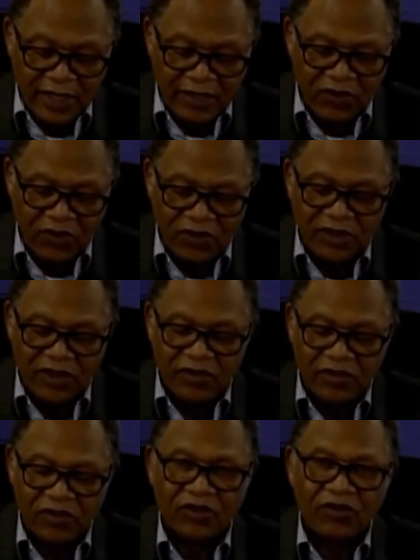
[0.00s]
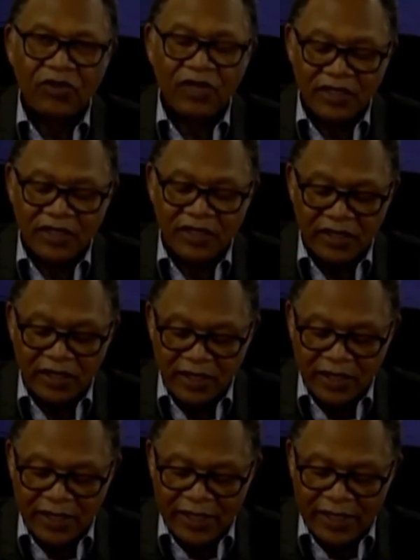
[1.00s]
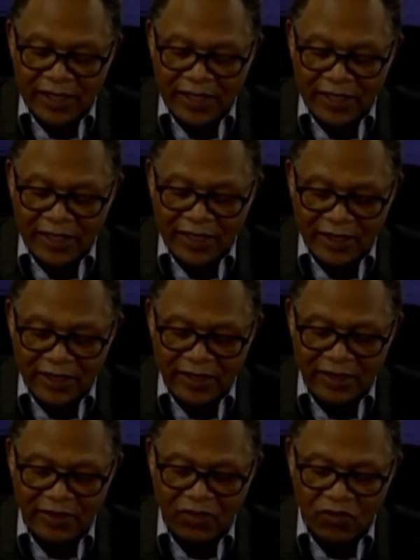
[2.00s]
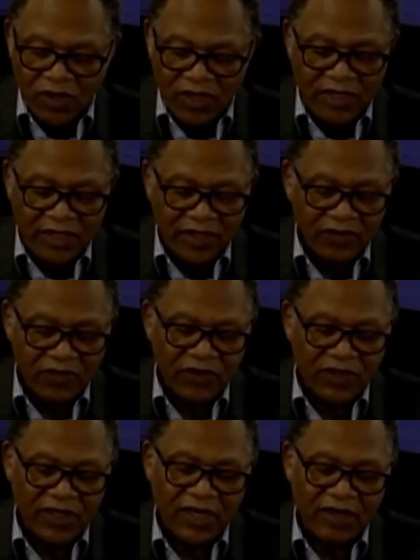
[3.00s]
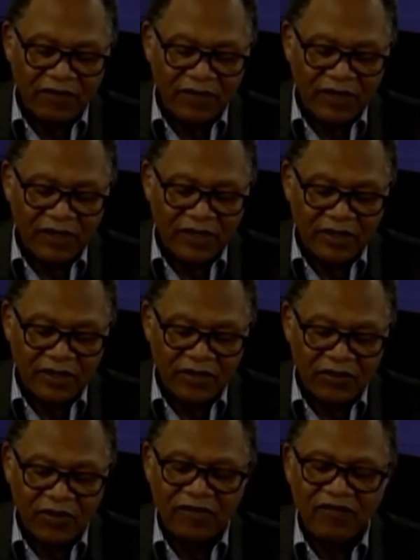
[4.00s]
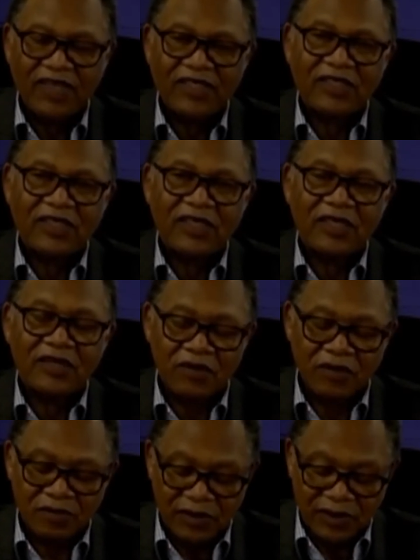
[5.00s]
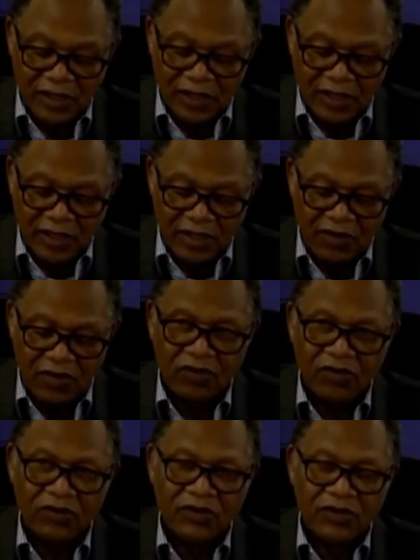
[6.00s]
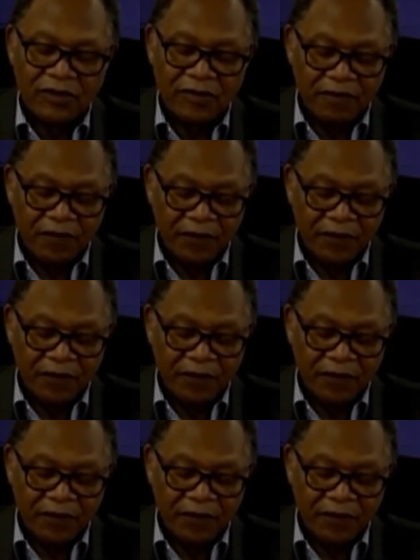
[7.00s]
year. In the meantime, we appeal for calm, restraint, and peace